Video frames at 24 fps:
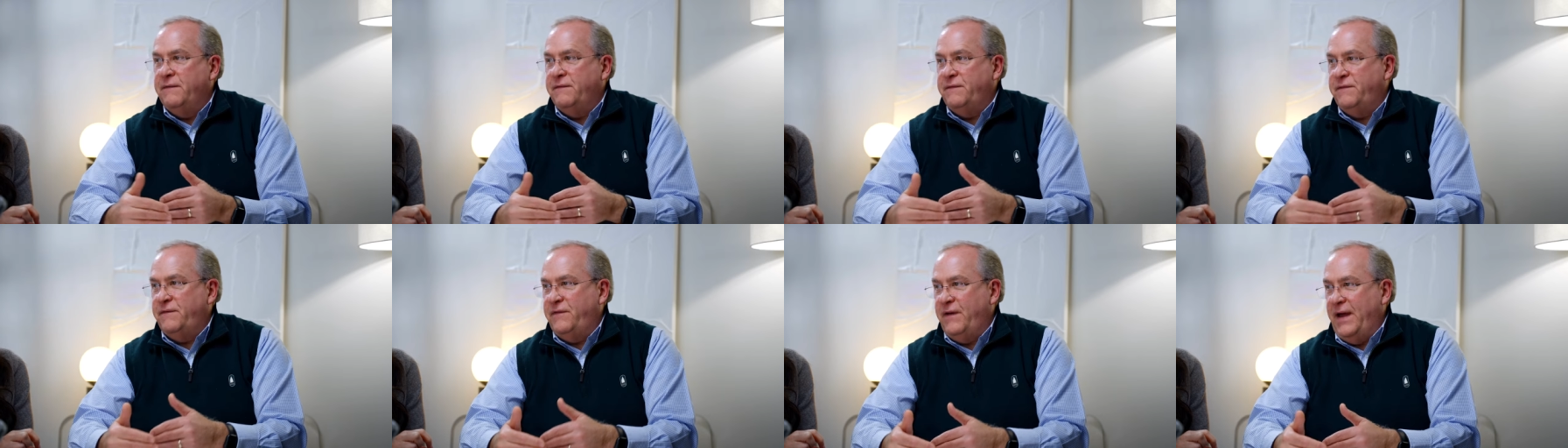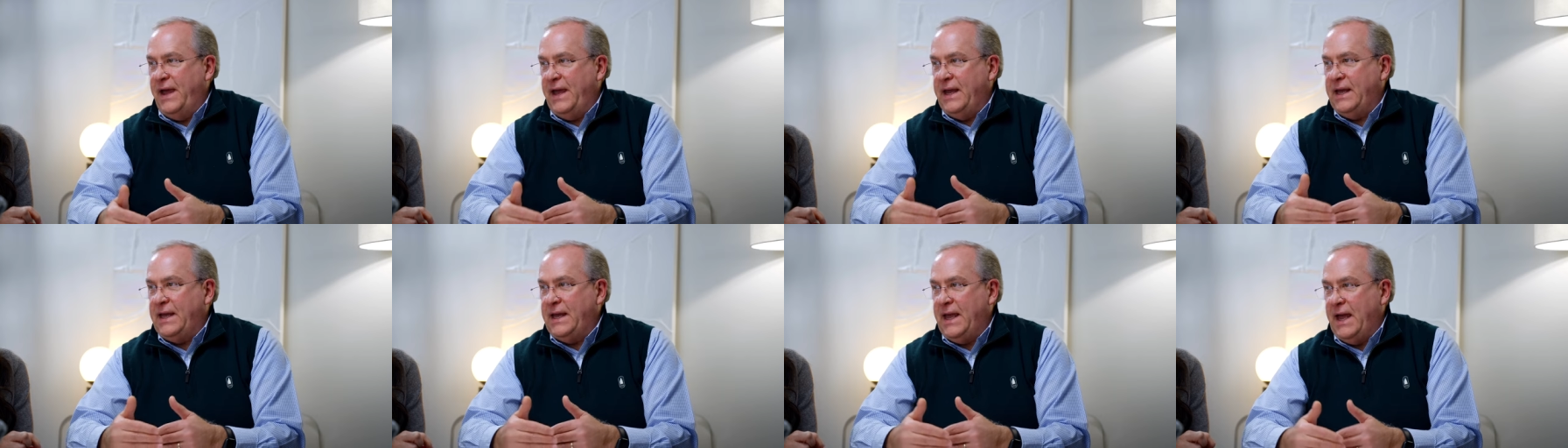
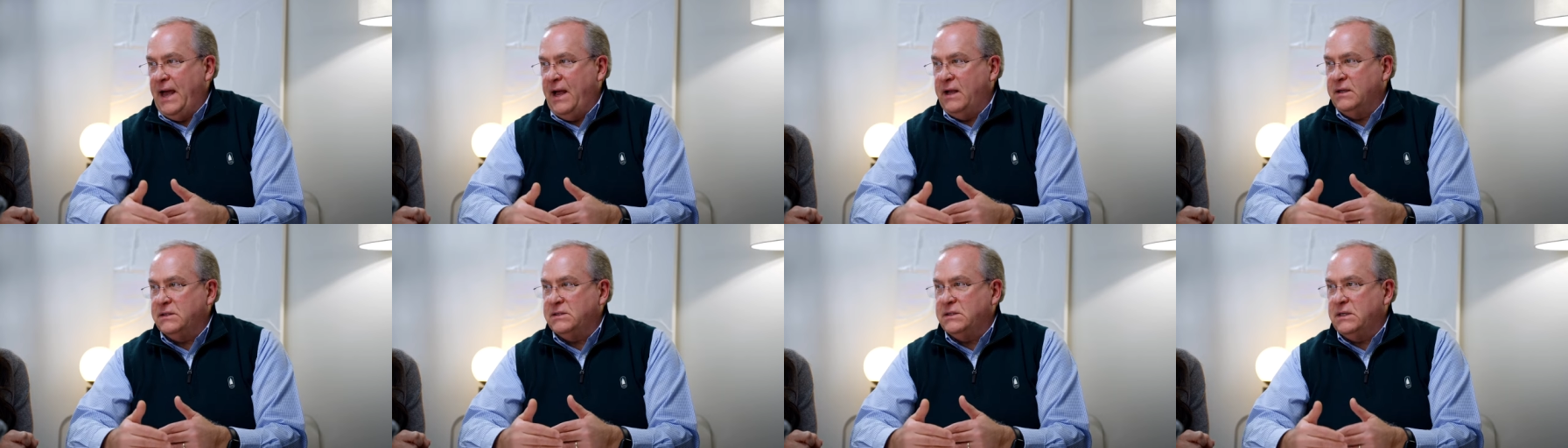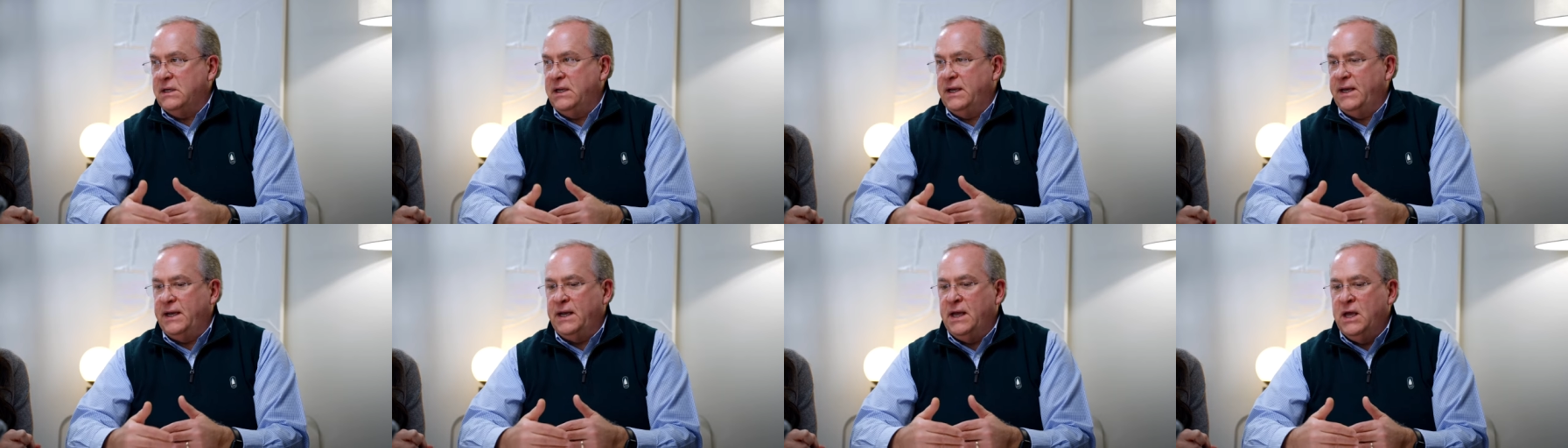fake
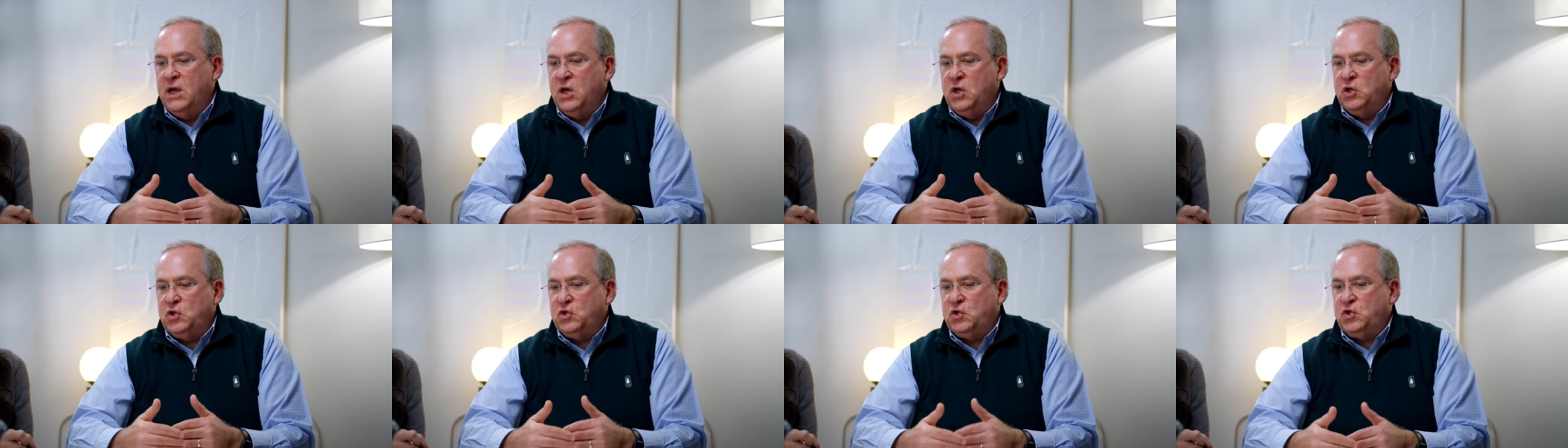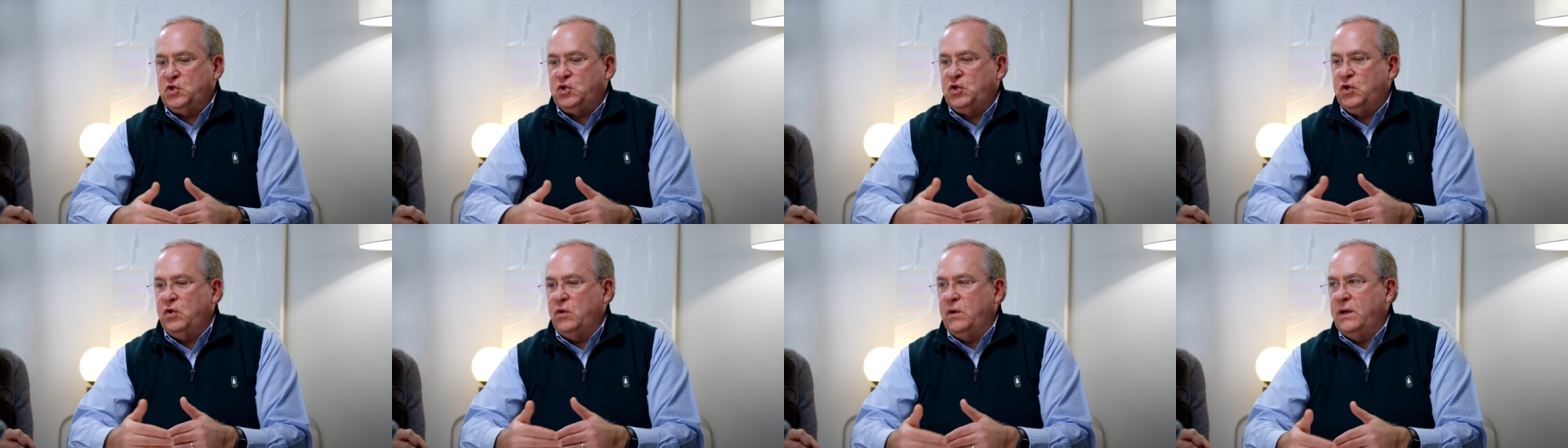counseling,
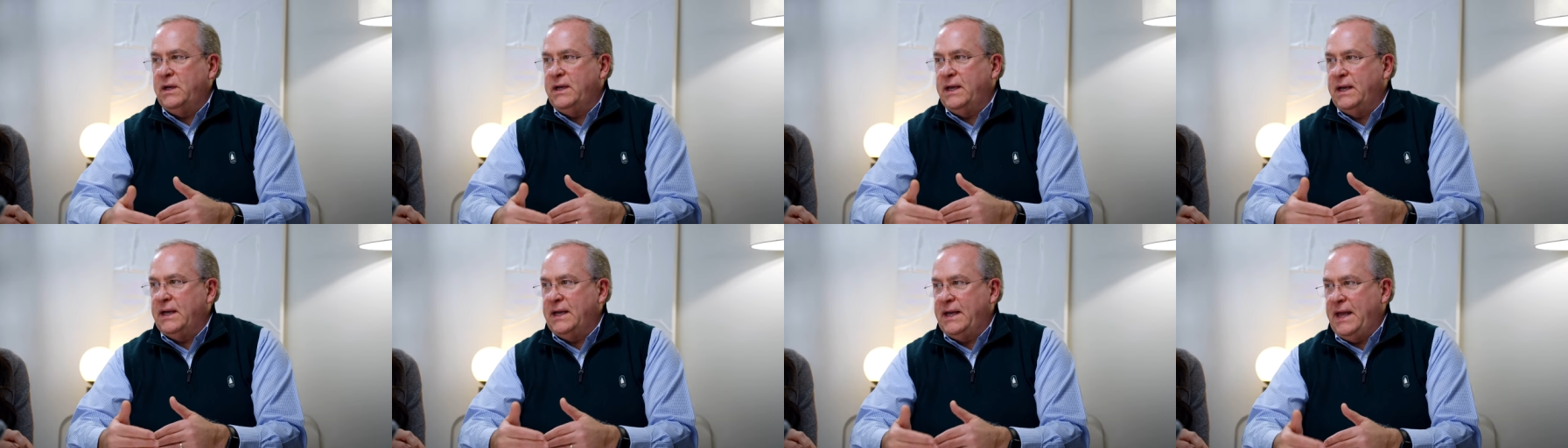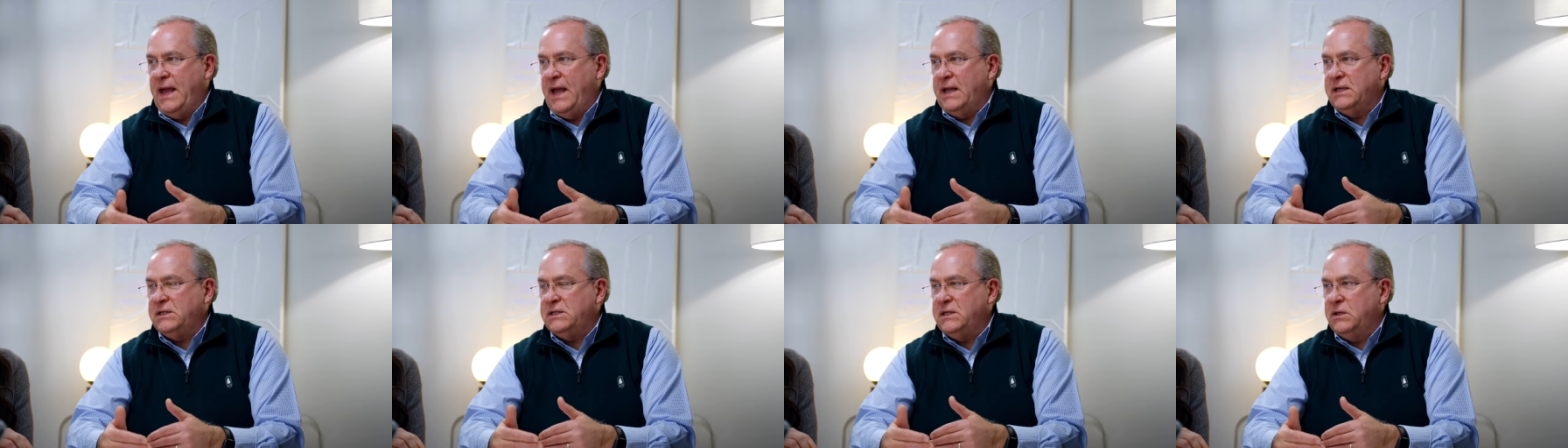surrogate
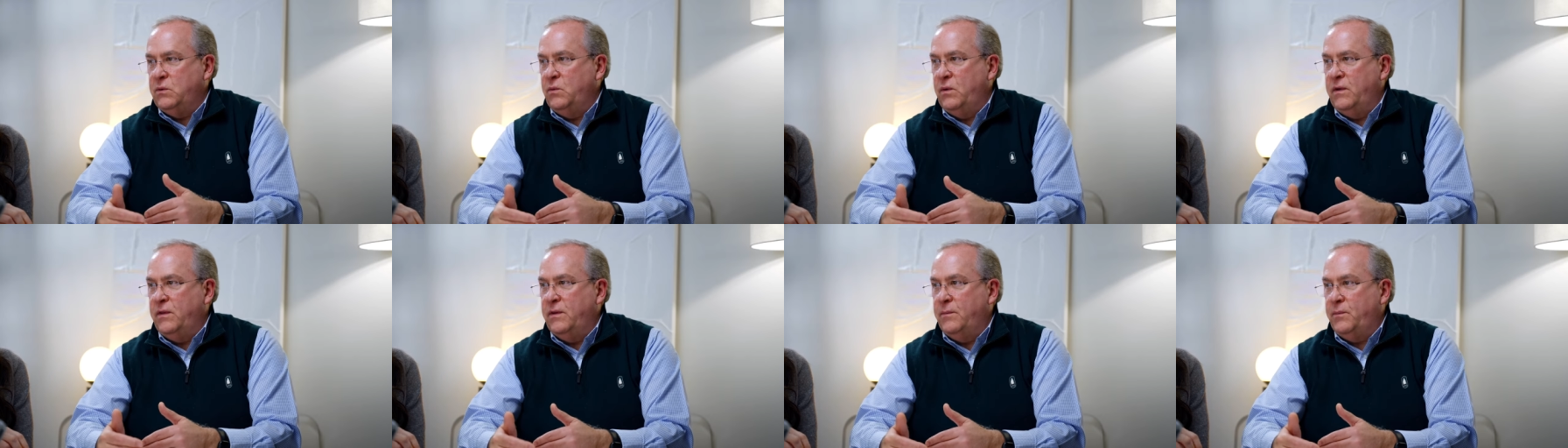counseling with